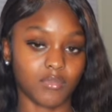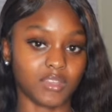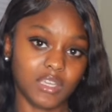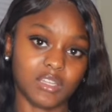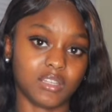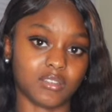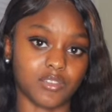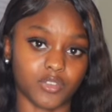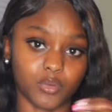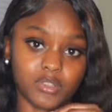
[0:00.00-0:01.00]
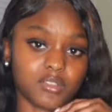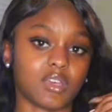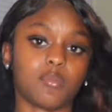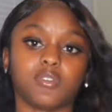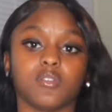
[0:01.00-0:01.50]
I think it is good for the winter
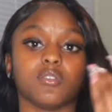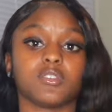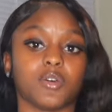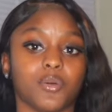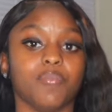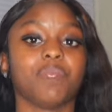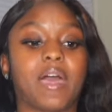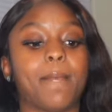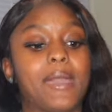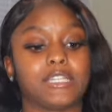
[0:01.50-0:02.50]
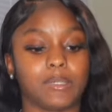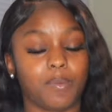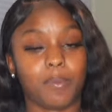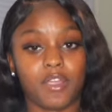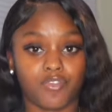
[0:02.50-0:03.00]
time, so I'm actually
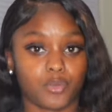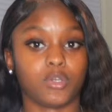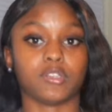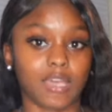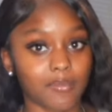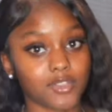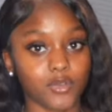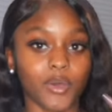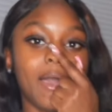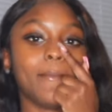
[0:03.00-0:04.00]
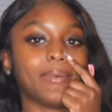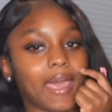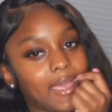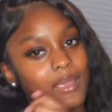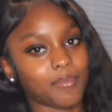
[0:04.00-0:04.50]
prepared for the winter time too. But
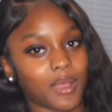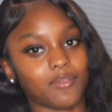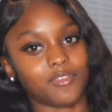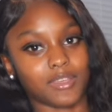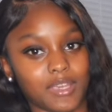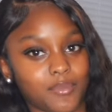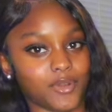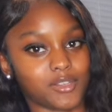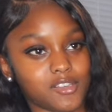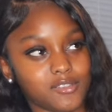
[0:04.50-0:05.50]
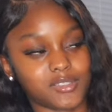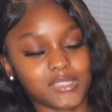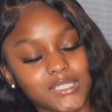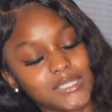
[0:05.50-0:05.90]
I am probably gonna get more clothes,